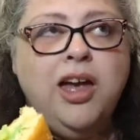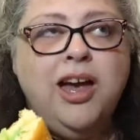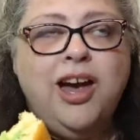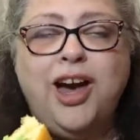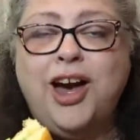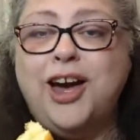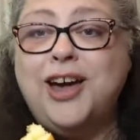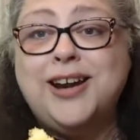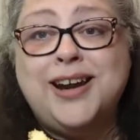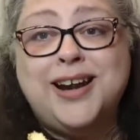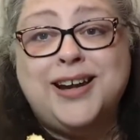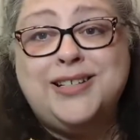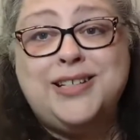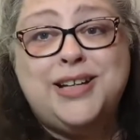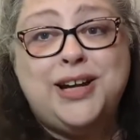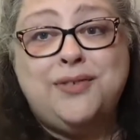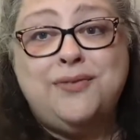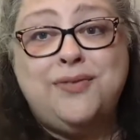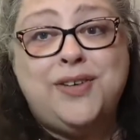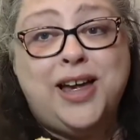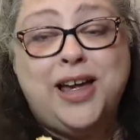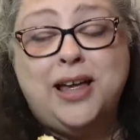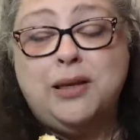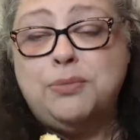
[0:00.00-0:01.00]

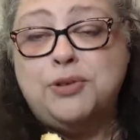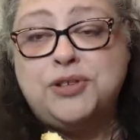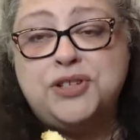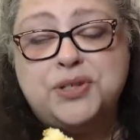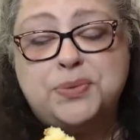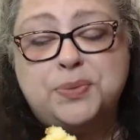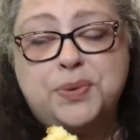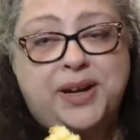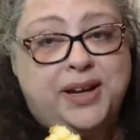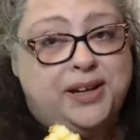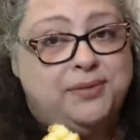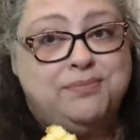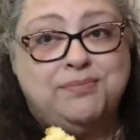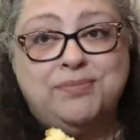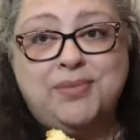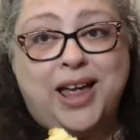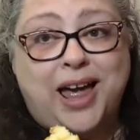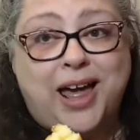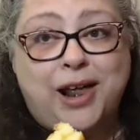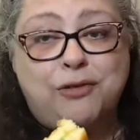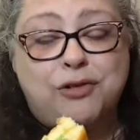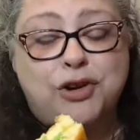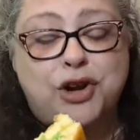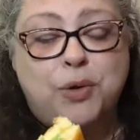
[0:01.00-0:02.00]
Unidentifiable sweet.
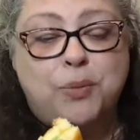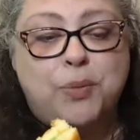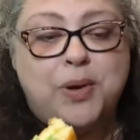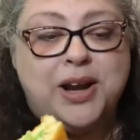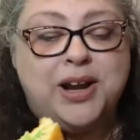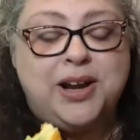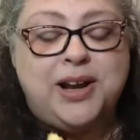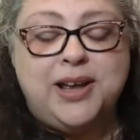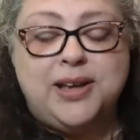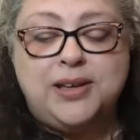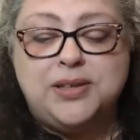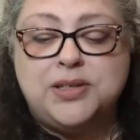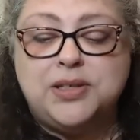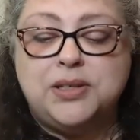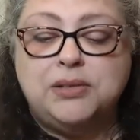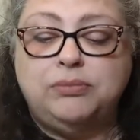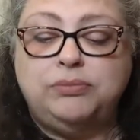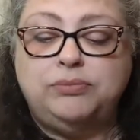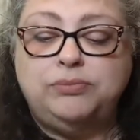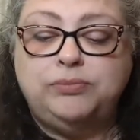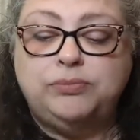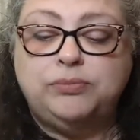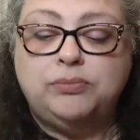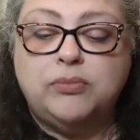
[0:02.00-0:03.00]
I don't know what it is.
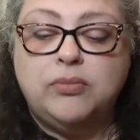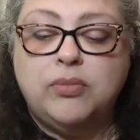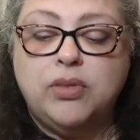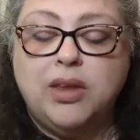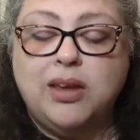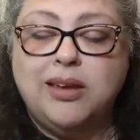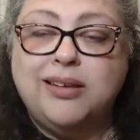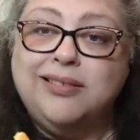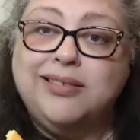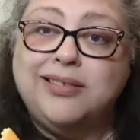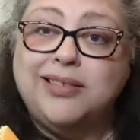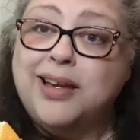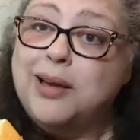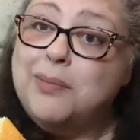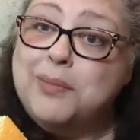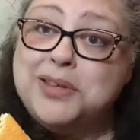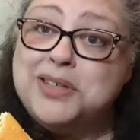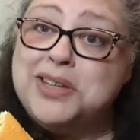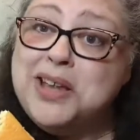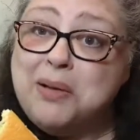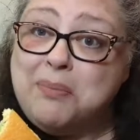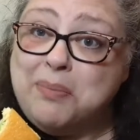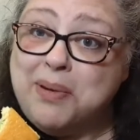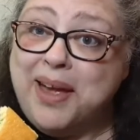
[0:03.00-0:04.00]
I mean,
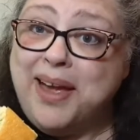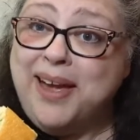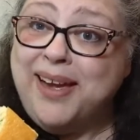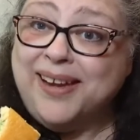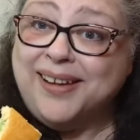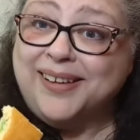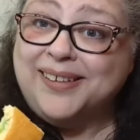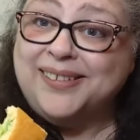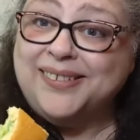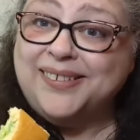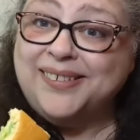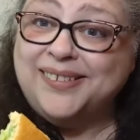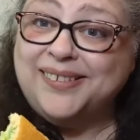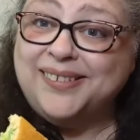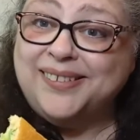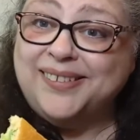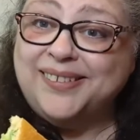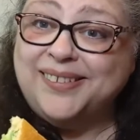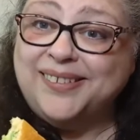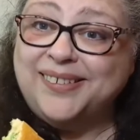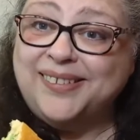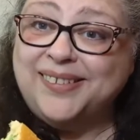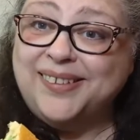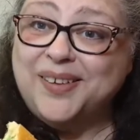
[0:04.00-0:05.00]
it's not bad.
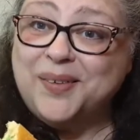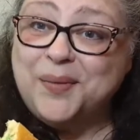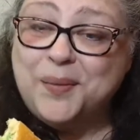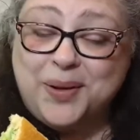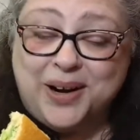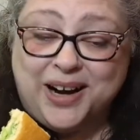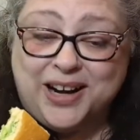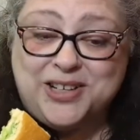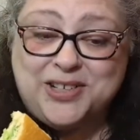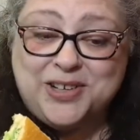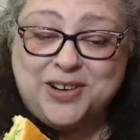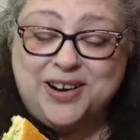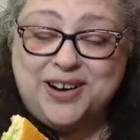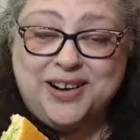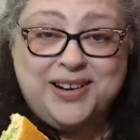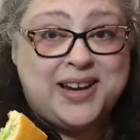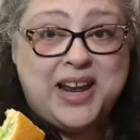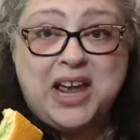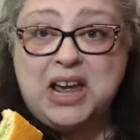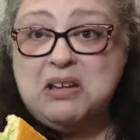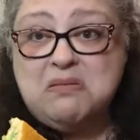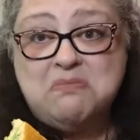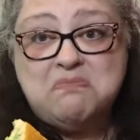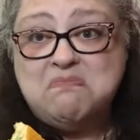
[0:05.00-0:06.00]
Would I turn it
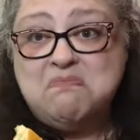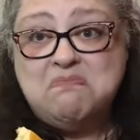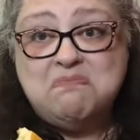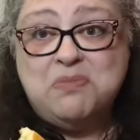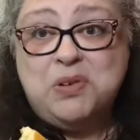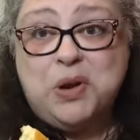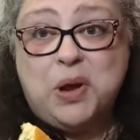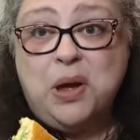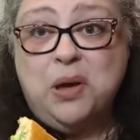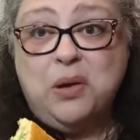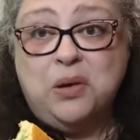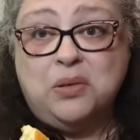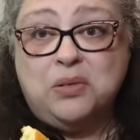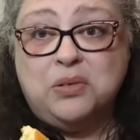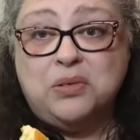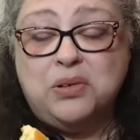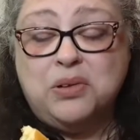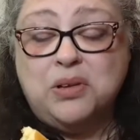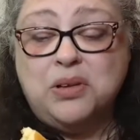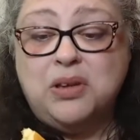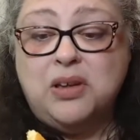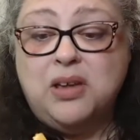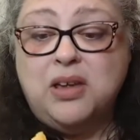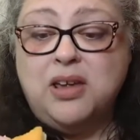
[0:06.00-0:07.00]
down? No.
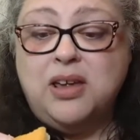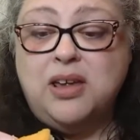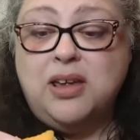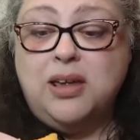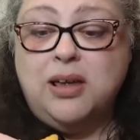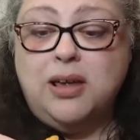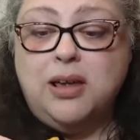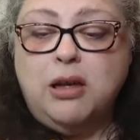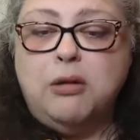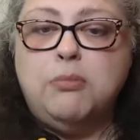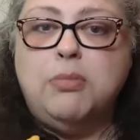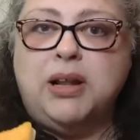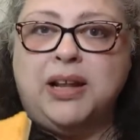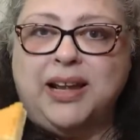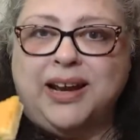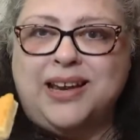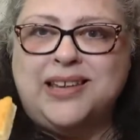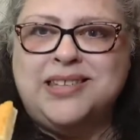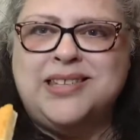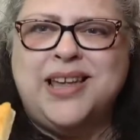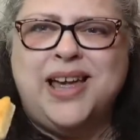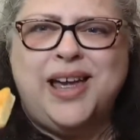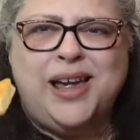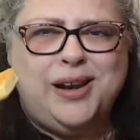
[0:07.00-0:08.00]
But like I
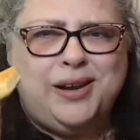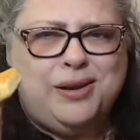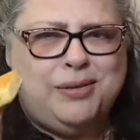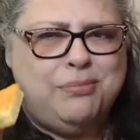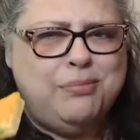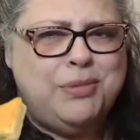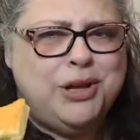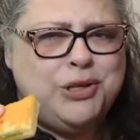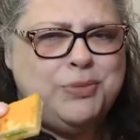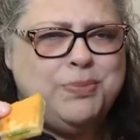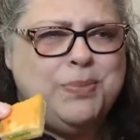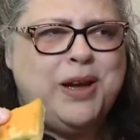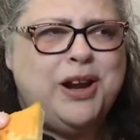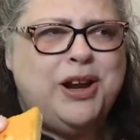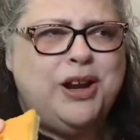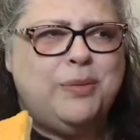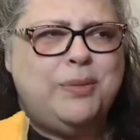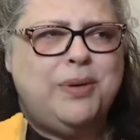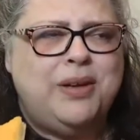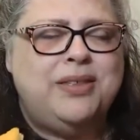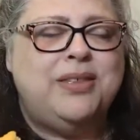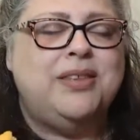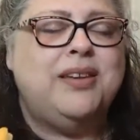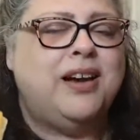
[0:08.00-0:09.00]
said, much better
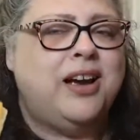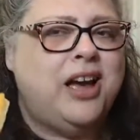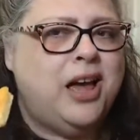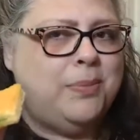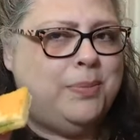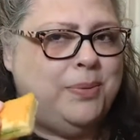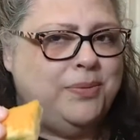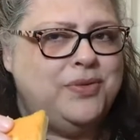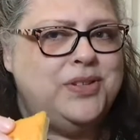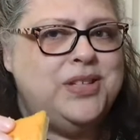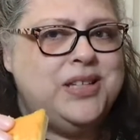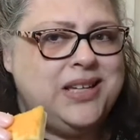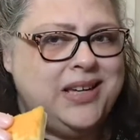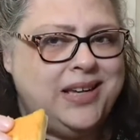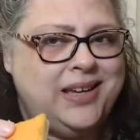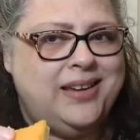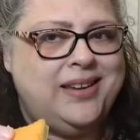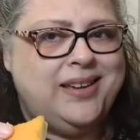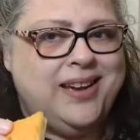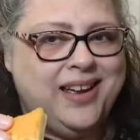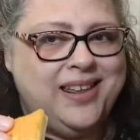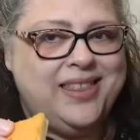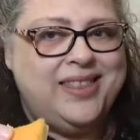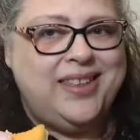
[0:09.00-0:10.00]
with a cup of tea,
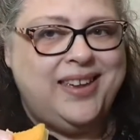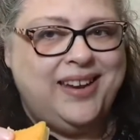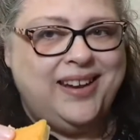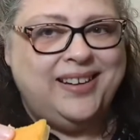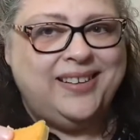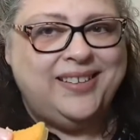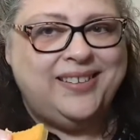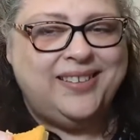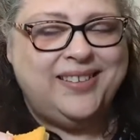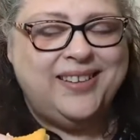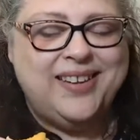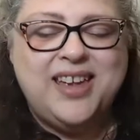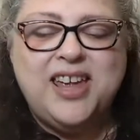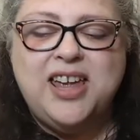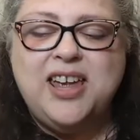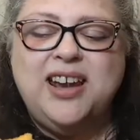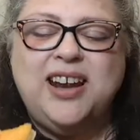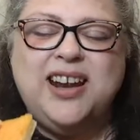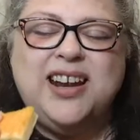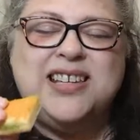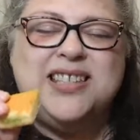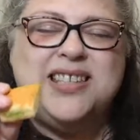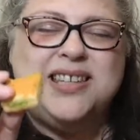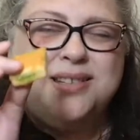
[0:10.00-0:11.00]
I think.
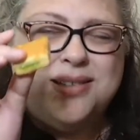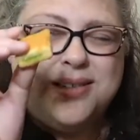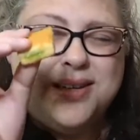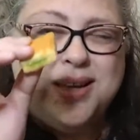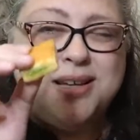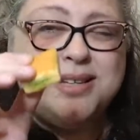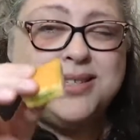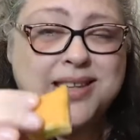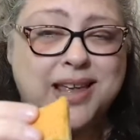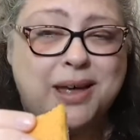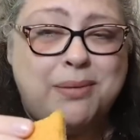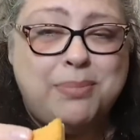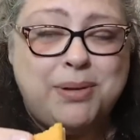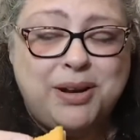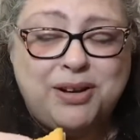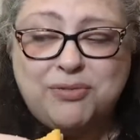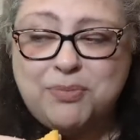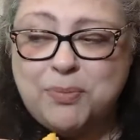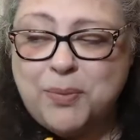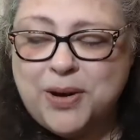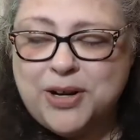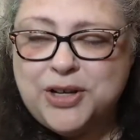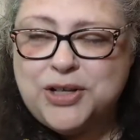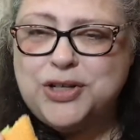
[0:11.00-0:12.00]
Because it needs that bit of
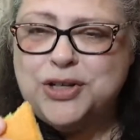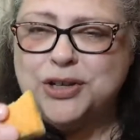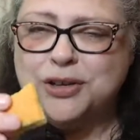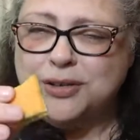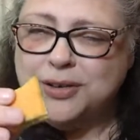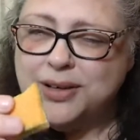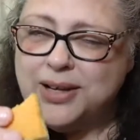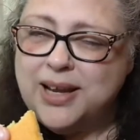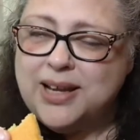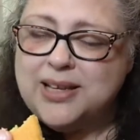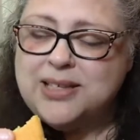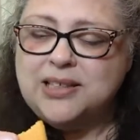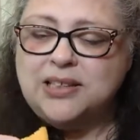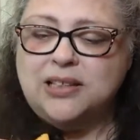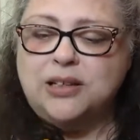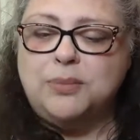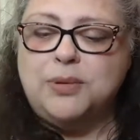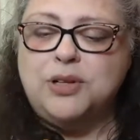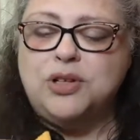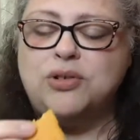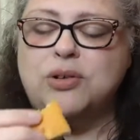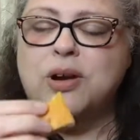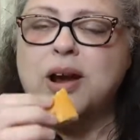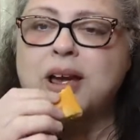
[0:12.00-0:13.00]
moisture. It's a little
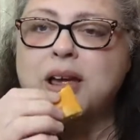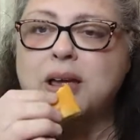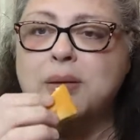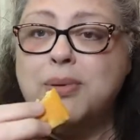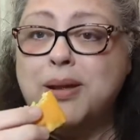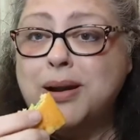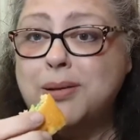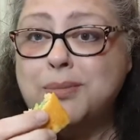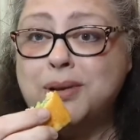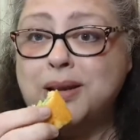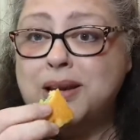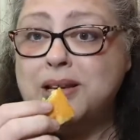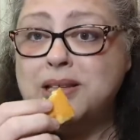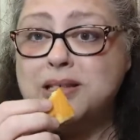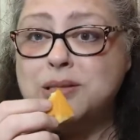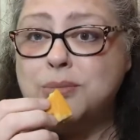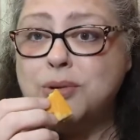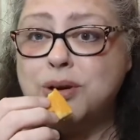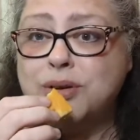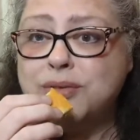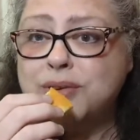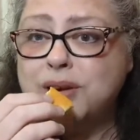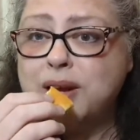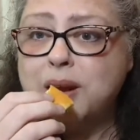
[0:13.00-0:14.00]
bit dry, but I'm going to eat some
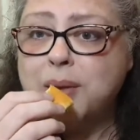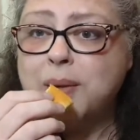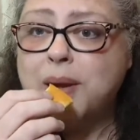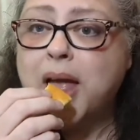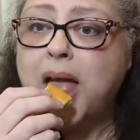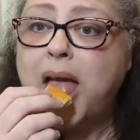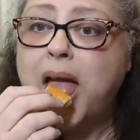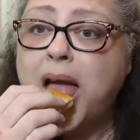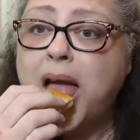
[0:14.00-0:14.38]
more of it anyway.